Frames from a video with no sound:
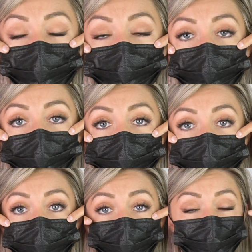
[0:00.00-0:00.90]

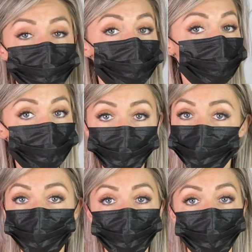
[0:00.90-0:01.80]
underneath, and it's not gonna
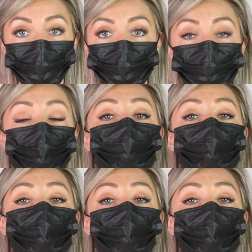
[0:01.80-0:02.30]
hurt your clients.